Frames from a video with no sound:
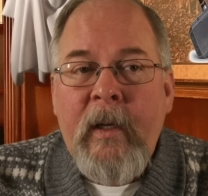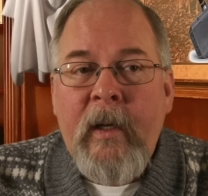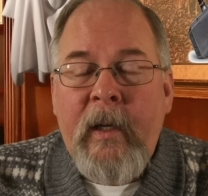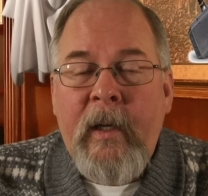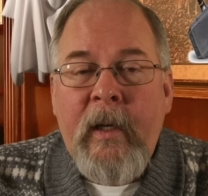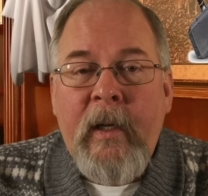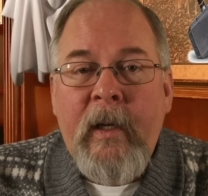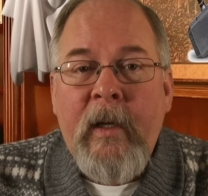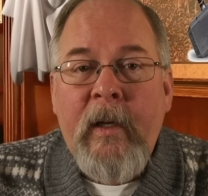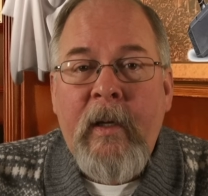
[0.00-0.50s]

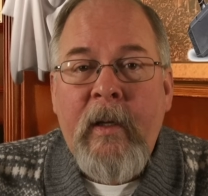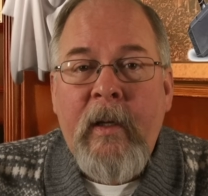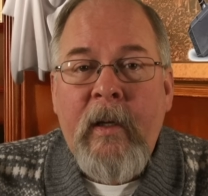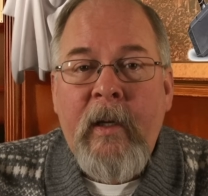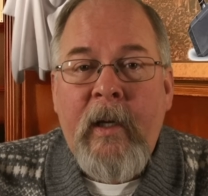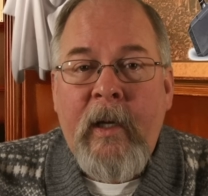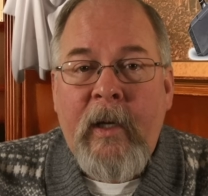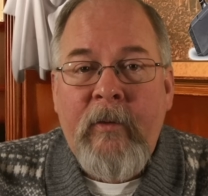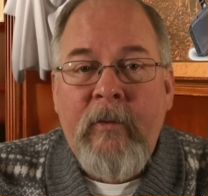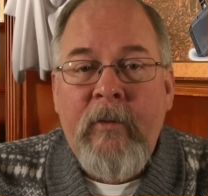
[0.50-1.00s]
He
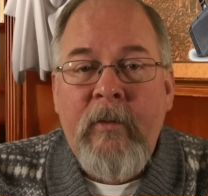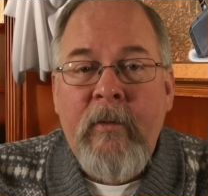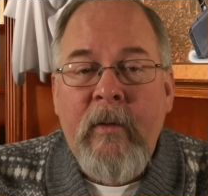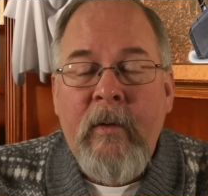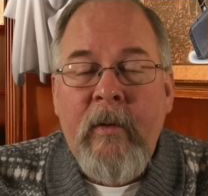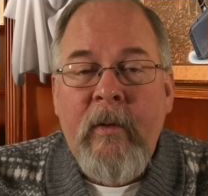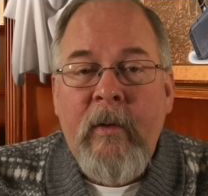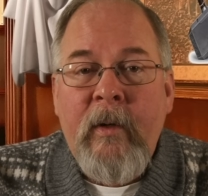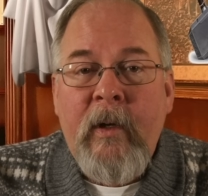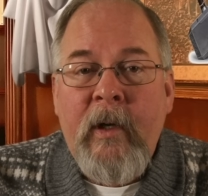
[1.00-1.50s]
gets
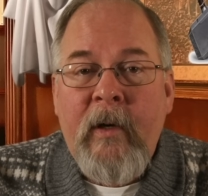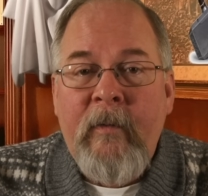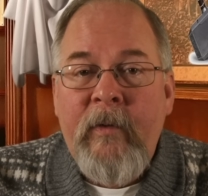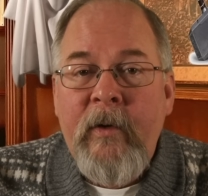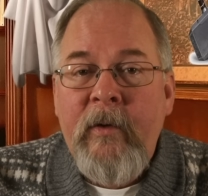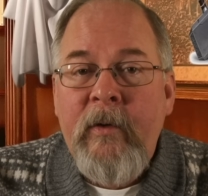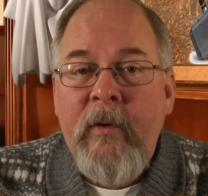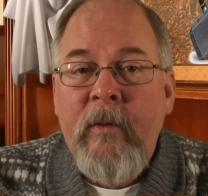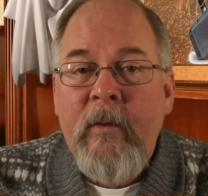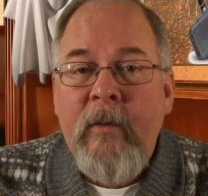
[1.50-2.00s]
an
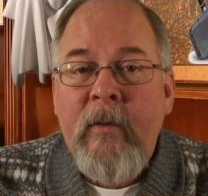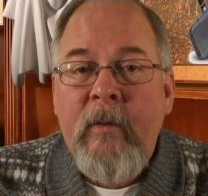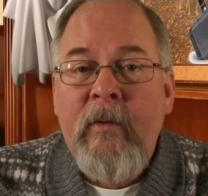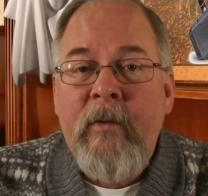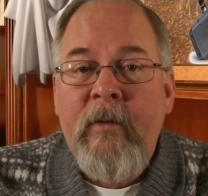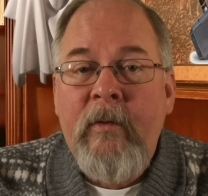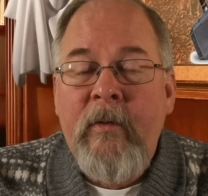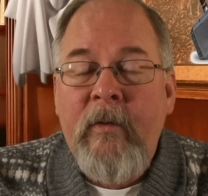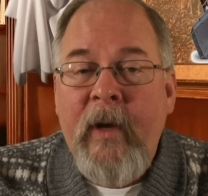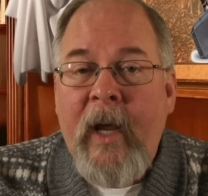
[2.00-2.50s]
official
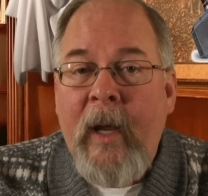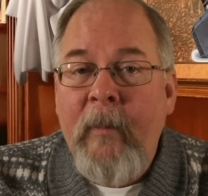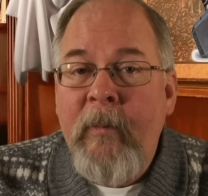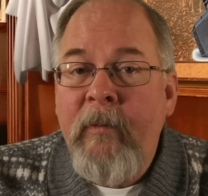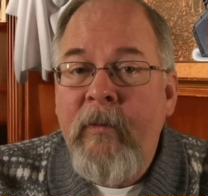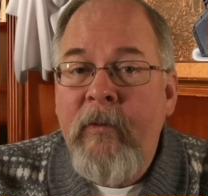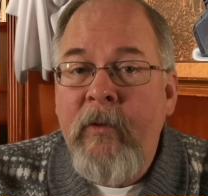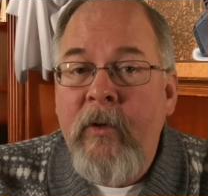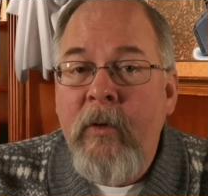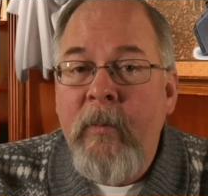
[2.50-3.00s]
stamp
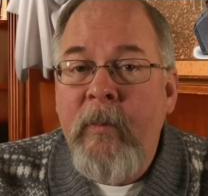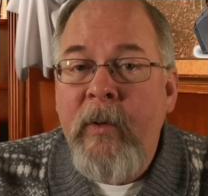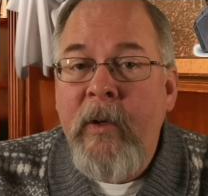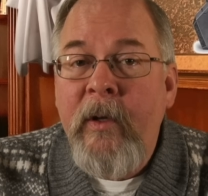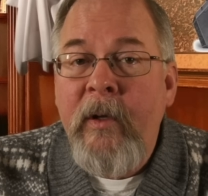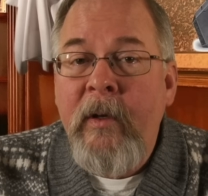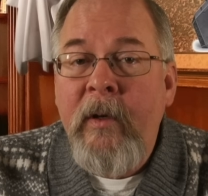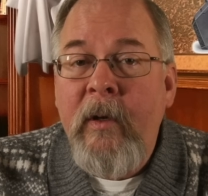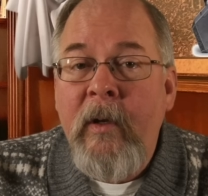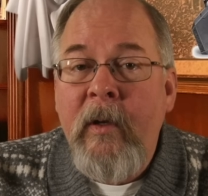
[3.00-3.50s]
of
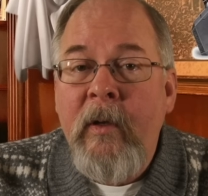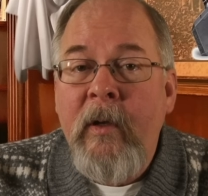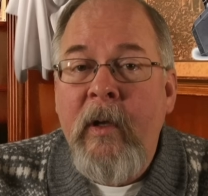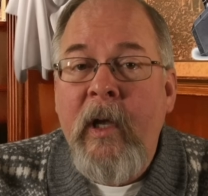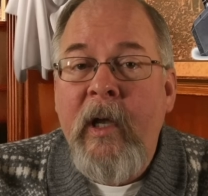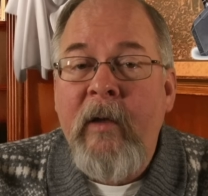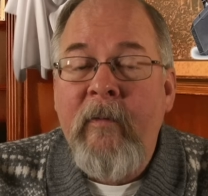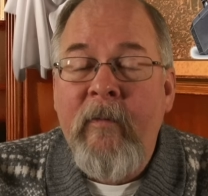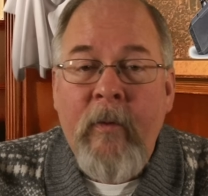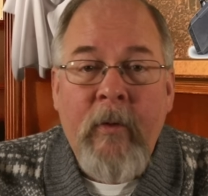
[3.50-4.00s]
stupid,
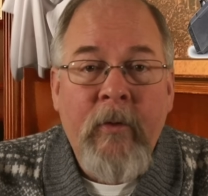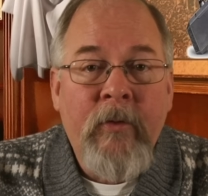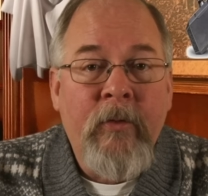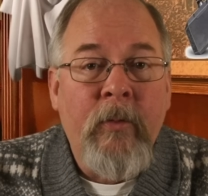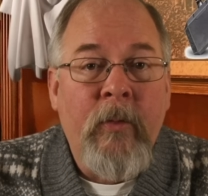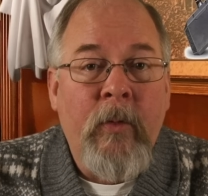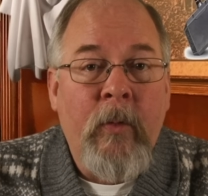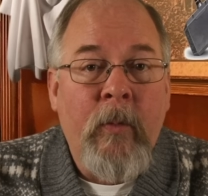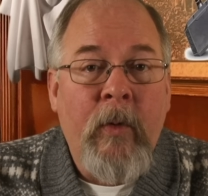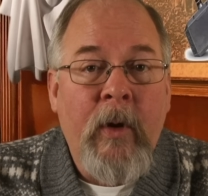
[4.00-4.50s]
a
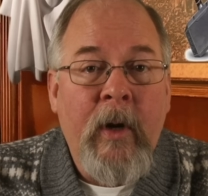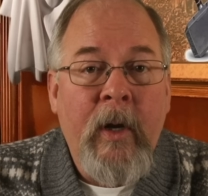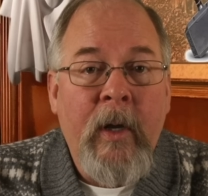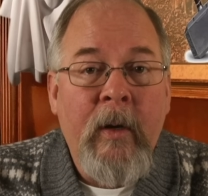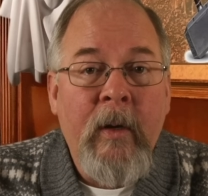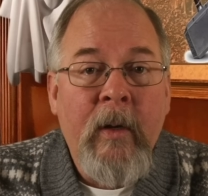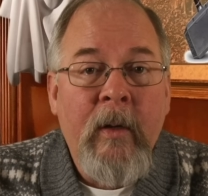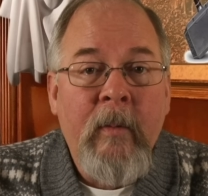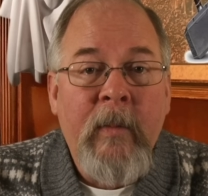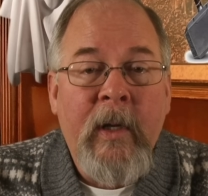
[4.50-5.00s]
virtual
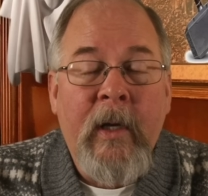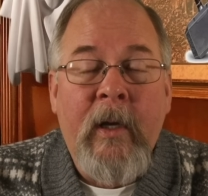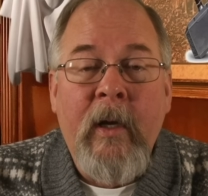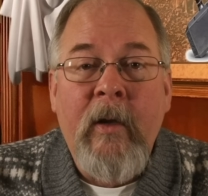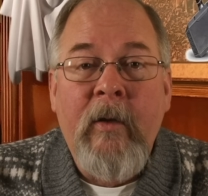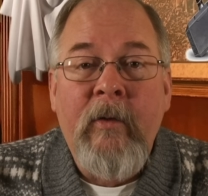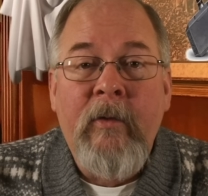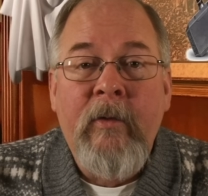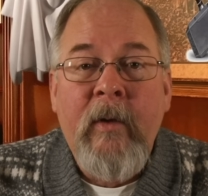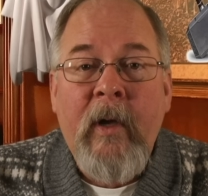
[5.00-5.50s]
one,
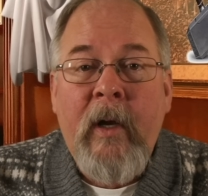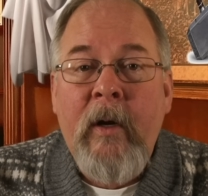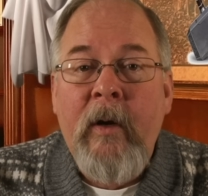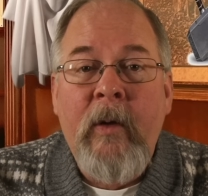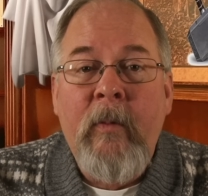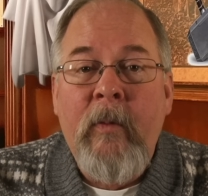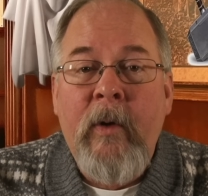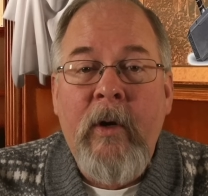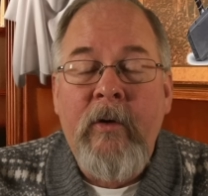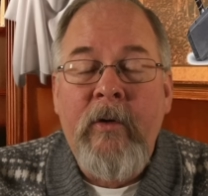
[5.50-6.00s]
because I don't
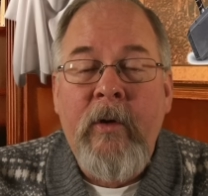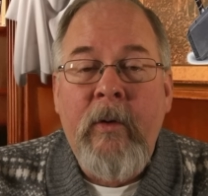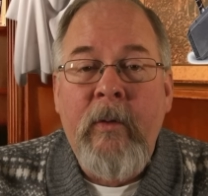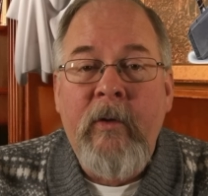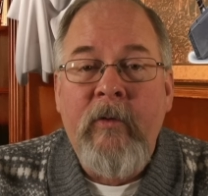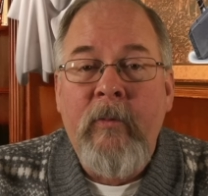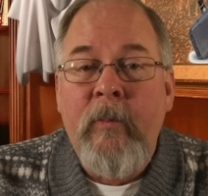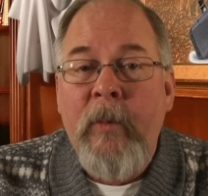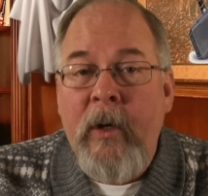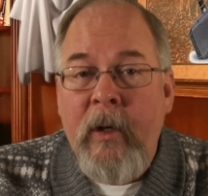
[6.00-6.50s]
even want to show
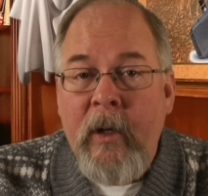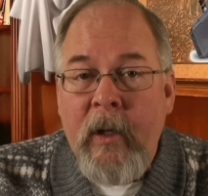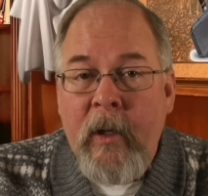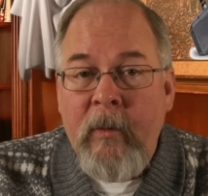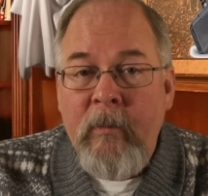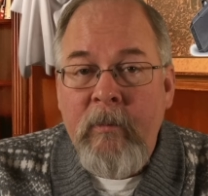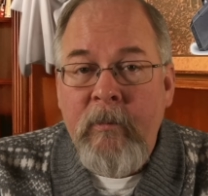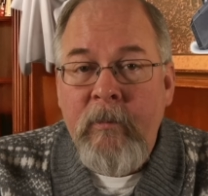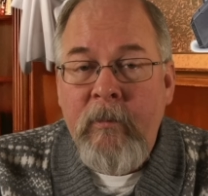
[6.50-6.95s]
his mug.